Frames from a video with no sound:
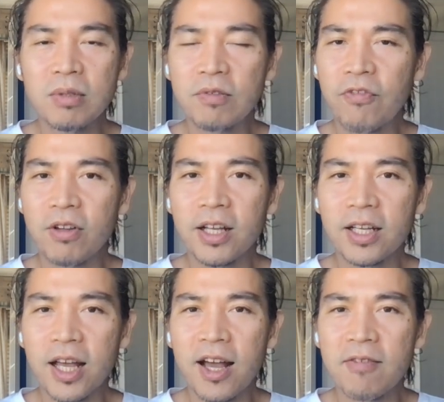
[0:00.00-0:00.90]
It felt
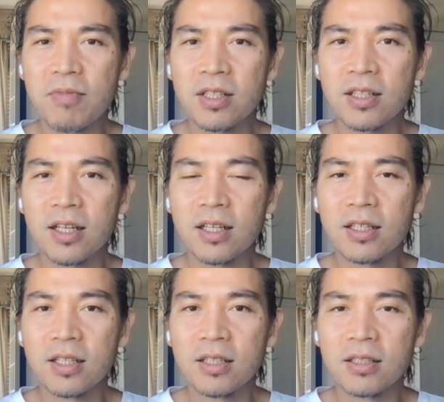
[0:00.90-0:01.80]
like I've been
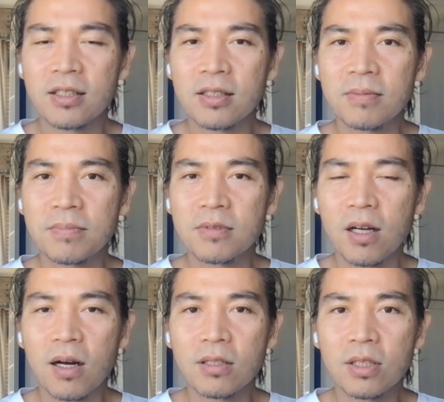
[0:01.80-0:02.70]
in
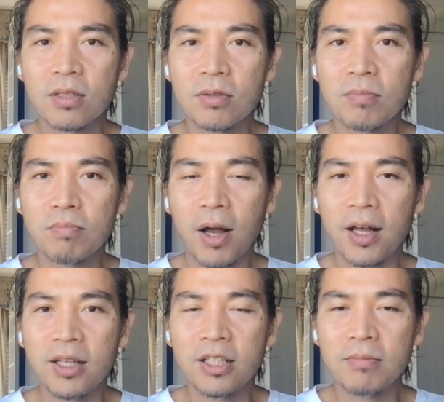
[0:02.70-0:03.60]

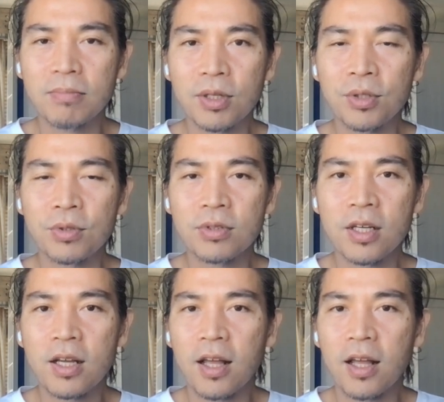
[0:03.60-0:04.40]
autopilot mode,